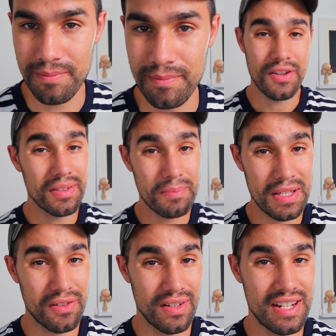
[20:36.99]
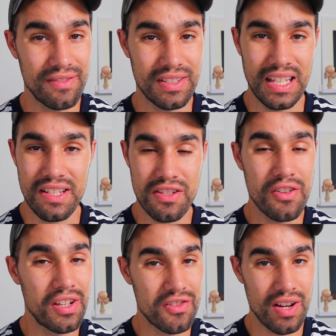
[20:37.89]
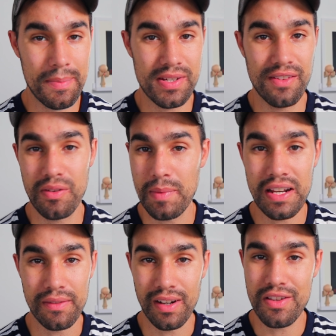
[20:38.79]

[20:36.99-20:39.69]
You can be creative with this. You can drop ship from anywhere.